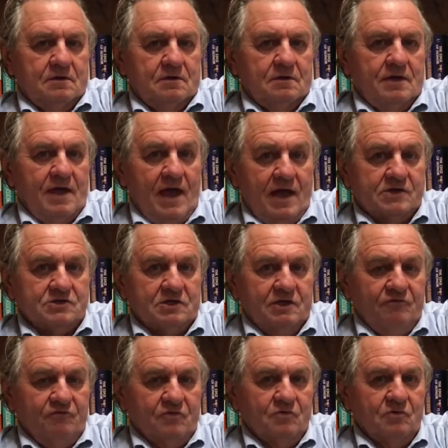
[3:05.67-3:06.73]
Ashley
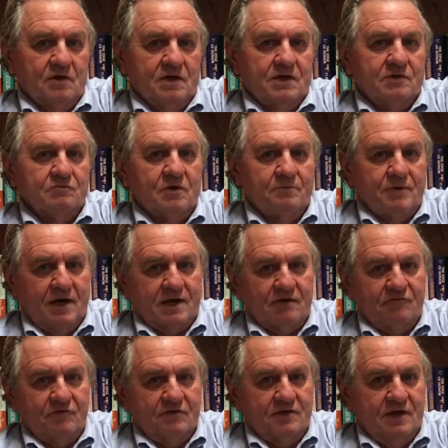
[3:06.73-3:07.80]
for one and Rebecca
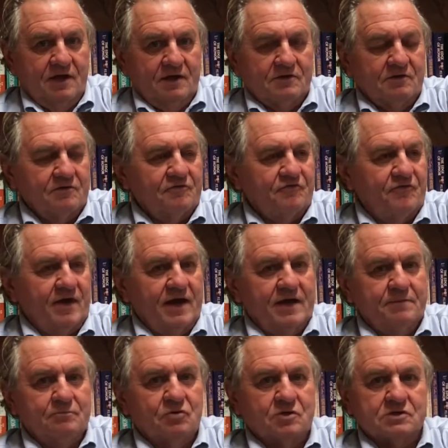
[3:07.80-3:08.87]
for the other, find
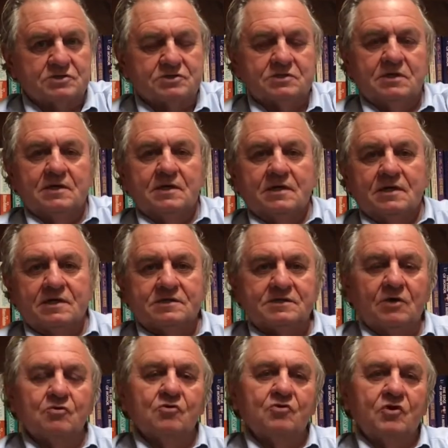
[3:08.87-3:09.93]
books and say,
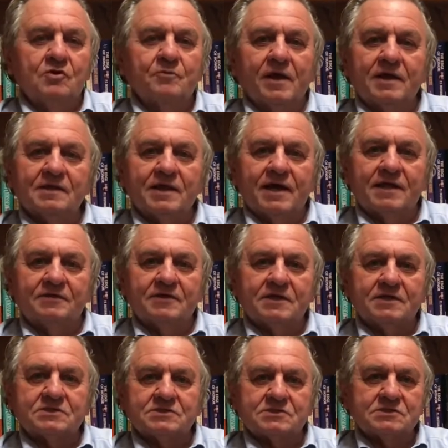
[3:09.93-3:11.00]
oh, you might like
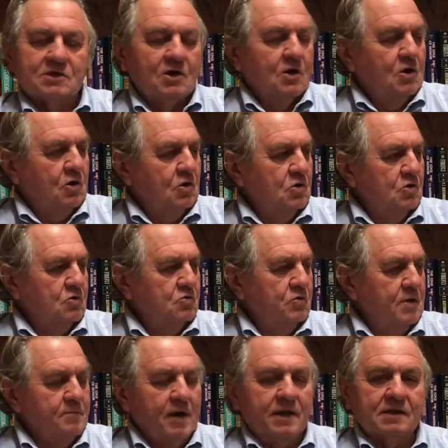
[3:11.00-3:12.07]
this. Oh, we
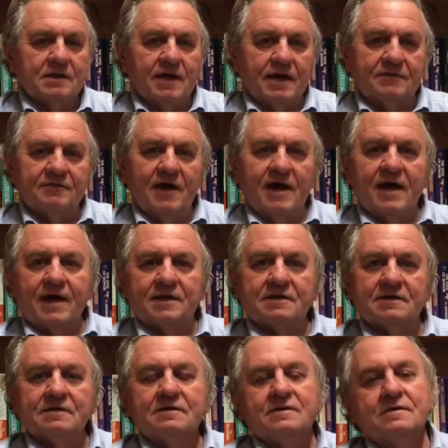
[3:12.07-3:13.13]
might like that.
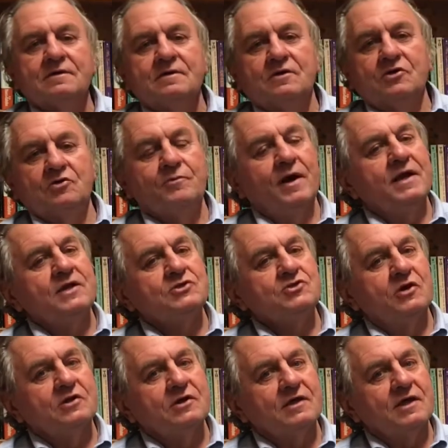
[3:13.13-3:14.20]
You might enjoy
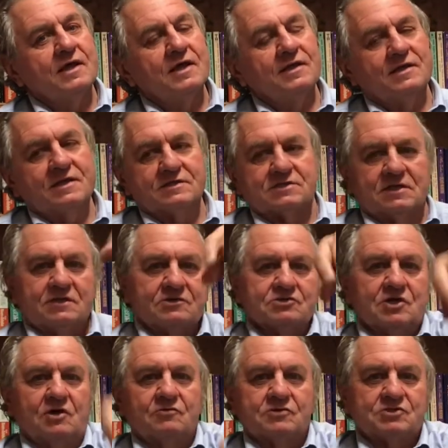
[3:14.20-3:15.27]
looking at this, and there's
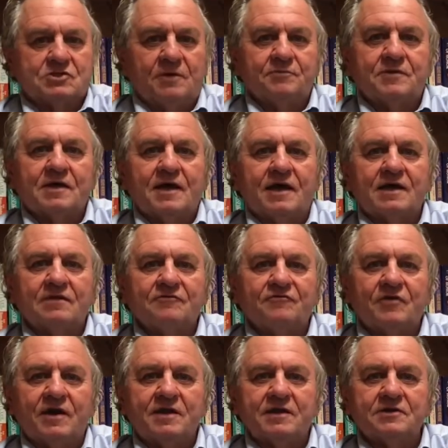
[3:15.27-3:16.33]
always something I can
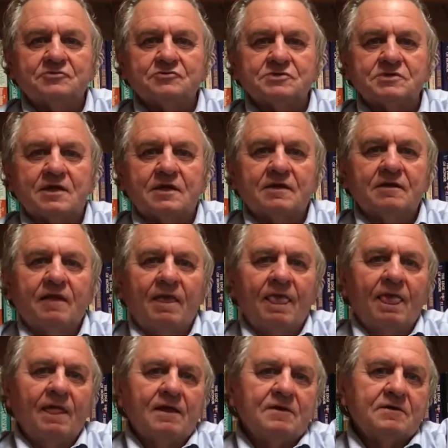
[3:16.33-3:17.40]
find interesting.
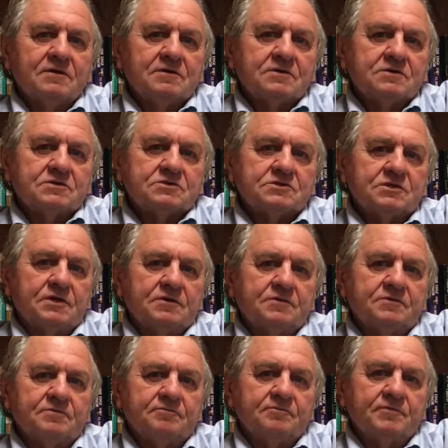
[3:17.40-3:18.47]
So,
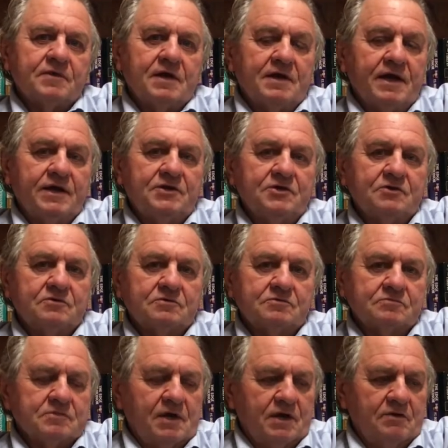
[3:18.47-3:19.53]
and I do.
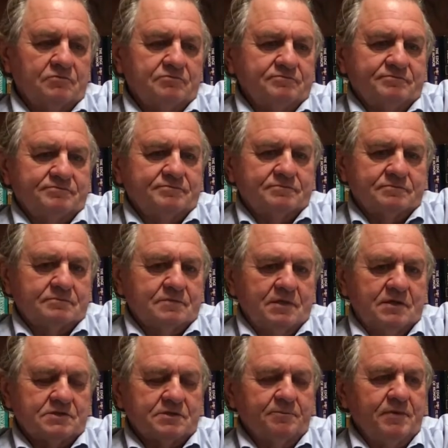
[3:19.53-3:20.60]

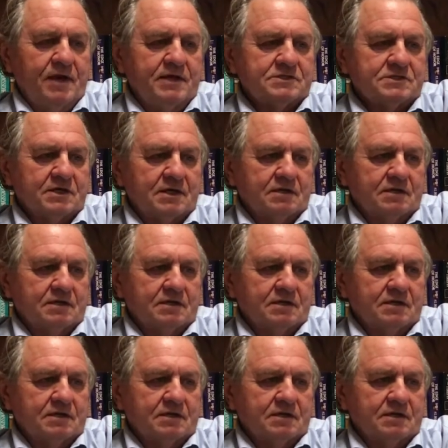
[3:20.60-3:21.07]
It's amazing.